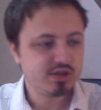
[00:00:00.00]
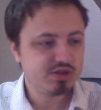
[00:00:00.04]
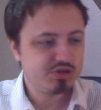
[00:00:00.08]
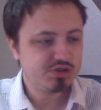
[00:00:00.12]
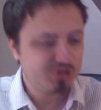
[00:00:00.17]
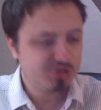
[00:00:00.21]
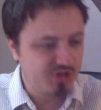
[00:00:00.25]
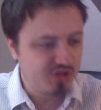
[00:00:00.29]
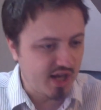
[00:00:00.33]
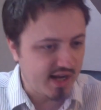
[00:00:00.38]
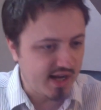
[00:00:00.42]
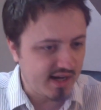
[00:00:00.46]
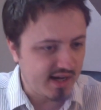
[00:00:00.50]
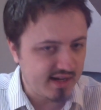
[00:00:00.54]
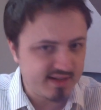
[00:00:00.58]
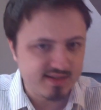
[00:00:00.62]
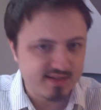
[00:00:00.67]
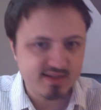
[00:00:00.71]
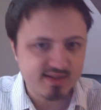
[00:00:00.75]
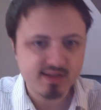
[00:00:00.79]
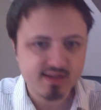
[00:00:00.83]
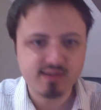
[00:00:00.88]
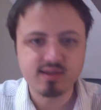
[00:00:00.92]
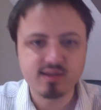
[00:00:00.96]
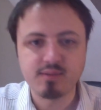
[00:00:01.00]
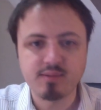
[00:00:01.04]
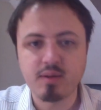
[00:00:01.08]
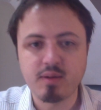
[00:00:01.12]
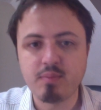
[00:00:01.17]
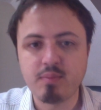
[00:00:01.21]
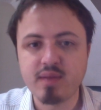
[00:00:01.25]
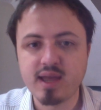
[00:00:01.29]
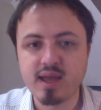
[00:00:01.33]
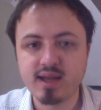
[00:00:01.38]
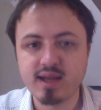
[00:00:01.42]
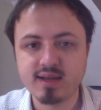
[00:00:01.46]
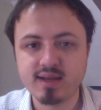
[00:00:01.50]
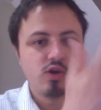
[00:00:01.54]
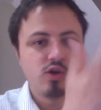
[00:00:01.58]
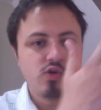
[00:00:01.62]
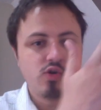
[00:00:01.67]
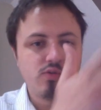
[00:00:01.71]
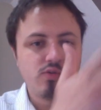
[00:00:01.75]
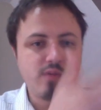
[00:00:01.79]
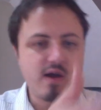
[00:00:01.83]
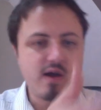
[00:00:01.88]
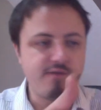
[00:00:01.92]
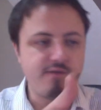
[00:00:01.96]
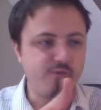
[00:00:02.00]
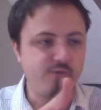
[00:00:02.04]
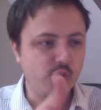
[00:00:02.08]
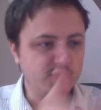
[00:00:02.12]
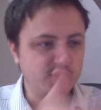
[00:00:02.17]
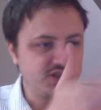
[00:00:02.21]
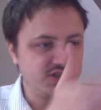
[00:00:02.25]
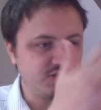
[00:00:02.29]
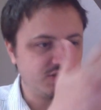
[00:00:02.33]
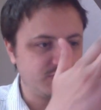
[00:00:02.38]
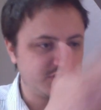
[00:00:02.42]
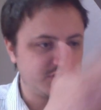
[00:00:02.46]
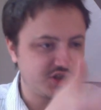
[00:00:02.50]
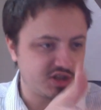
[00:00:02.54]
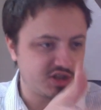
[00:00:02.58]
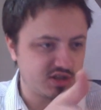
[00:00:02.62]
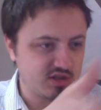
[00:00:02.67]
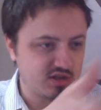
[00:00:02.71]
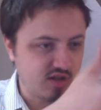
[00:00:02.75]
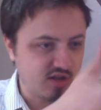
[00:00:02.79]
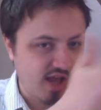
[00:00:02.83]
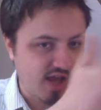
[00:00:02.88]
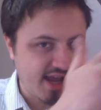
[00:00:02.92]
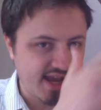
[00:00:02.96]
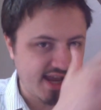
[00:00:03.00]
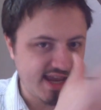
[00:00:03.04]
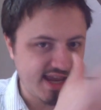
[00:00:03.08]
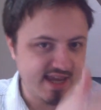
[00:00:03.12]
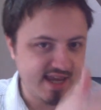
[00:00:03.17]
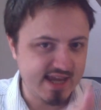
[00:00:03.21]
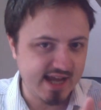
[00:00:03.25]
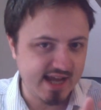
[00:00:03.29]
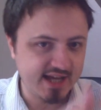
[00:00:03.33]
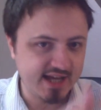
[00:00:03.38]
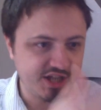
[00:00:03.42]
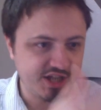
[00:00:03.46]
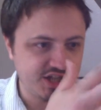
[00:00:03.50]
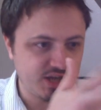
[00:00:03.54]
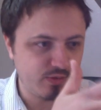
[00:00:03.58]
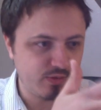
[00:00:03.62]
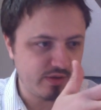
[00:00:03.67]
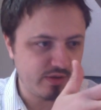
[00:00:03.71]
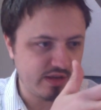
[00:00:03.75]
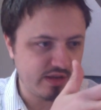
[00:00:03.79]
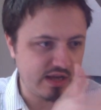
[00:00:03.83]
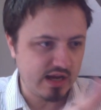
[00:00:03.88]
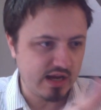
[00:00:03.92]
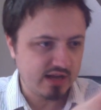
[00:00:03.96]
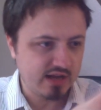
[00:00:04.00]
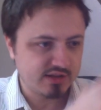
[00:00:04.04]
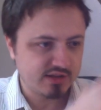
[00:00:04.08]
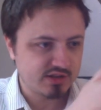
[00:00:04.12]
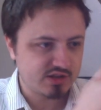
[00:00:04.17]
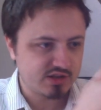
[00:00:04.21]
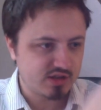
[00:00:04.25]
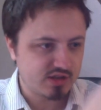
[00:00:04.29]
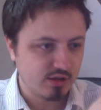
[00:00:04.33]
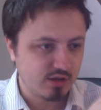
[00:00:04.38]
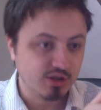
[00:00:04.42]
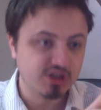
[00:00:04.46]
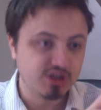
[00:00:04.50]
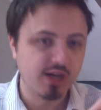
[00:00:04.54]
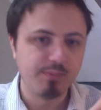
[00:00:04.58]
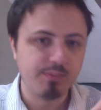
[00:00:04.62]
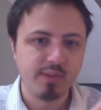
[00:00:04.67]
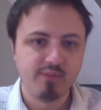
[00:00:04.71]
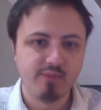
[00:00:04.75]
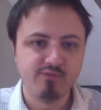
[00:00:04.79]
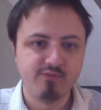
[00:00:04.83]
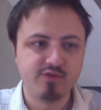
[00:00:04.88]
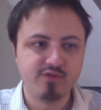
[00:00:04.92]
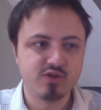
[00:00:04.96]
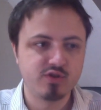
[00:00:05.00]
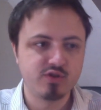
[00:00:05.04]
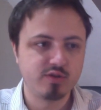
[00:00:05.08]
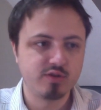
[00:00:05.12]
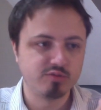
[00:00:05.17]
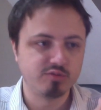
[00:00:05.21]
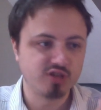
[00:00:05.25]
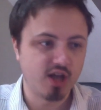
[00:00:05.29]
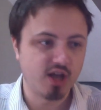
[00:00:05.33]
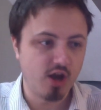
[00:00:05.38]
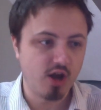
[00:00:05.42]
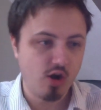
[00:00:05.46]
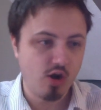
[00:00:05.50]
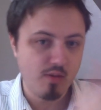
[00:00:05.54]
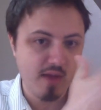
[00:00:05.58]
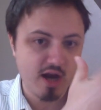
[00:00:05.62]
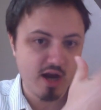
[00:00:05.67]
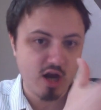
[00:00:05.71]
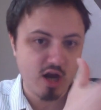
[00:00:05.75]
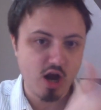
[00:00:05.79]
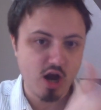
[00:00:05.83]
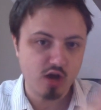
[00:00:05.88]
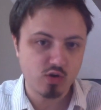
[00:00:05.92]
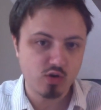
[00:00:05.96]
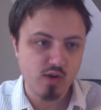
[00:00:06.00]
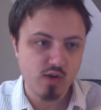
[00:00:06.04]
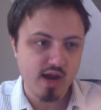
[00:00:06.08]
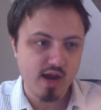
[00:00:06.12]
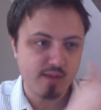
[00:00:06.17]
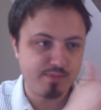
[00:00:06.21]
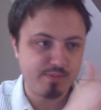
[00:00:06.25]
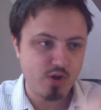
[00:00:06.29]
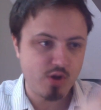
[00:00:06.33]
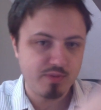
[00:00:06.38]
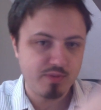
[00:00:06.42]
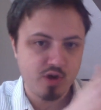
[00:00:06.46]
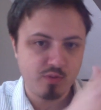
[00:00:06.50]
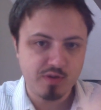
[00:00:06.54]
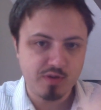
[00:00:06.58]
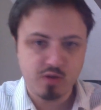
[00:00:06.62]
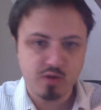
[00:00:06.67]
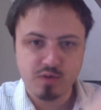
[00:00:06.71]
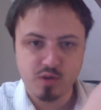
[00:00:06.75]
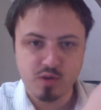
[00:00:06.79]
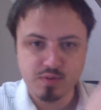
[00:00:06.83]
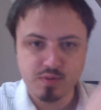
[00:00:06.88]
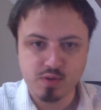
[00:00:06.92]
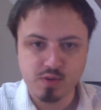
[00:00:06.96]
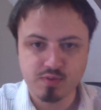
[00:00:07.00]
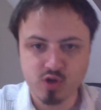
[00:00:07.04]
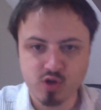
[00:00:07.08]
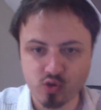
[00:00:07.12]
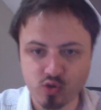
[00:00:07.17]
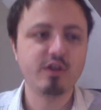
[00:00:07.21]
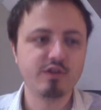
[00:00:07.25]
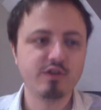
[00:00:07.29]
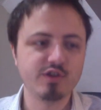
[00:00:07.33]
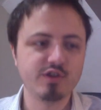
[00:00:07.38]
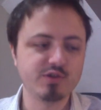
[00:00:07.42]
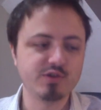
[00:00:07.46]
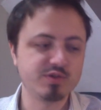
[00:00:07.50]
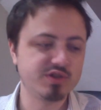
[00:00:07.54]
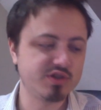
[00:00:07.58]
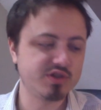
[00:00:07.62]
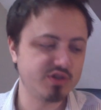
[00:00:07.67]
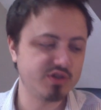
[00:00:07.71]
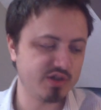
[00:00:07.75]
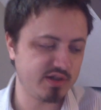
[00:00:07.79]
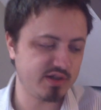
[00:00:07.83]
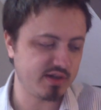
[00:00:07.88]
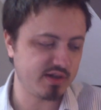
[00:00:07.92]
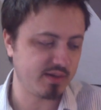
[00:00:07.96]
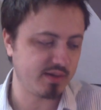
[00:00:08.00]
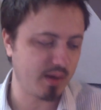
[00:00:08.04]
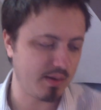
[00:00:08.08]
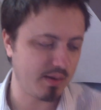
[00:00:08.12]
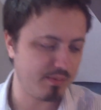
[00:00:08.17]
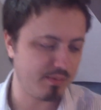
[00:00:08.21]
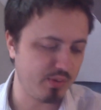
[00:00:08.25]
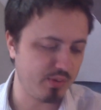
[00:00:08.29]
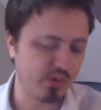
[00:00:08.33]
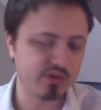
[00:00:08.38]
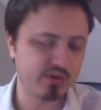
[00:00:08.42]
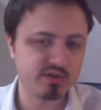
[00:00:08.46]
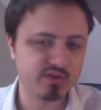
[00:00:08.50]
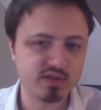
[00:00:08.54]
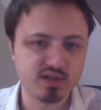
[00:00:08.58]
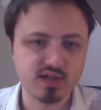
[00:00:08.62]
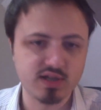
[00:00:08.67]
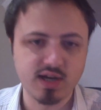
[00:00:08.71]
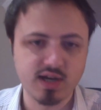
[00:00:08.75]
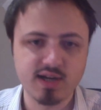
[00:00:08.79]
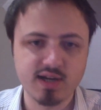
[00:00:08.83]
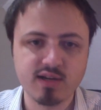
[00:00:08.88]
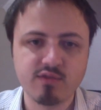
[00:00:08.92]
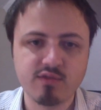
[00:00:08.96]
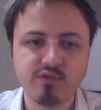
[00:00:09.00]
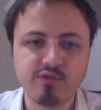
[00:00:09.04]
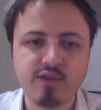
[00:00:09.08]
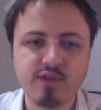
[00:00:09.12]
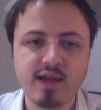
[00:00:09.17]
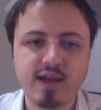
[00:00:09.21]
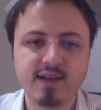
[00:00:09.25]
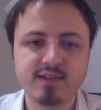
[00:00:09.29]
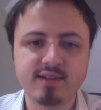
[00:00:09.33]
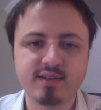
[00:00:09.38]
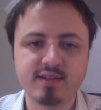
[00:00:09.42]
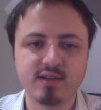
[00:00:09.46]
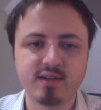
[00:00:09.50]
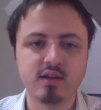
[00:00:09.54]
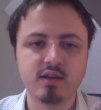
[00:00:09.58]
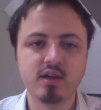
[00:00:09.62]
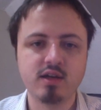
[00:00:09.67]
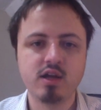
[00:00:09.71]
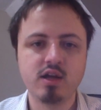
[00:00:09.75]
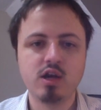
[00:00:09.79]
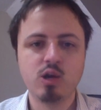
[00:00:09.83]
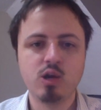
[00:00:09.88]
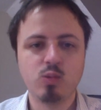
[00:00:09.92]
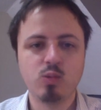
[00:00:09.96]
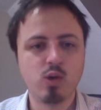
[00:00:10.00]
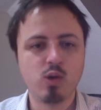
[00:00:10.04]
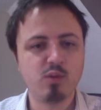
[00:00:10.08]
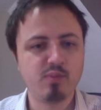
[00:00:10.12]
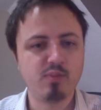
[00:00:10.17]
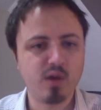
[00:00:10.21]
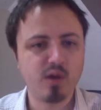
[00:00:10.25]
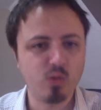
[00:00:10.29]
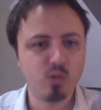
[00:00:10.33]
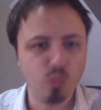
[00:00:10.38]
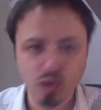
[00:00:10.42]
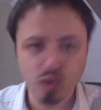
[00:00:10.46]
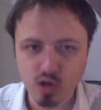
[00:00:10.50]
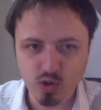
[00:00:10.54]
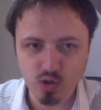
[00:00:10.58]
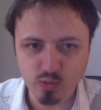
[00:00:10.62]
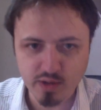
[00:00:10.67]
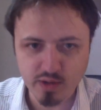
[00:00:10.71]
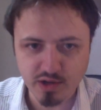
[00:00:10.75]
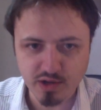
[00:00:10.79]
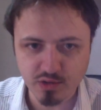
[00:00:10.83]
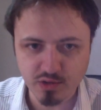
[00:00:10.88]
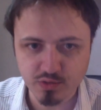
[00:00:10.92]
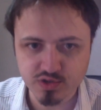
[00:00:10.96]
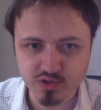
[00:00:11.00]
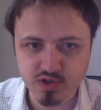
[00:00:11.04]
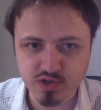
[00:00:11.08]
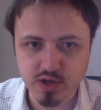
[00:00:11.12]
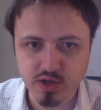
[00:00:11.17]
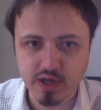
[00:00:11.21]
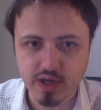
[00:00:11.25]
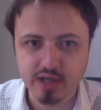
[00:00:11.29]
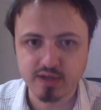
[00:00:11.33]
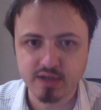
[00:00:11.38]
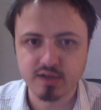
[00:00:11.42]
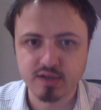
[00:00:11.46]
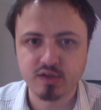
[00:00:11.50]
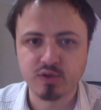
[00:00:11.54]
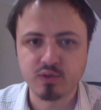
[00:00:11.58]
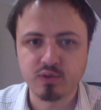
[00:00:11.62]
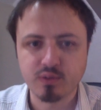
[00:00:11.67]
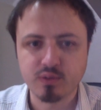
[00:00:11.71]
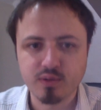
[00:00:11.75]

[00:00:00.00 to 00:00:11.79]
dinked them a bit. My forces were just like engaging with guns. Those jump infantry was like, oh my god, quick, pew, pew, pew, pew, pew, pew. This was an important deciding factor, what my whirlwind was going to do.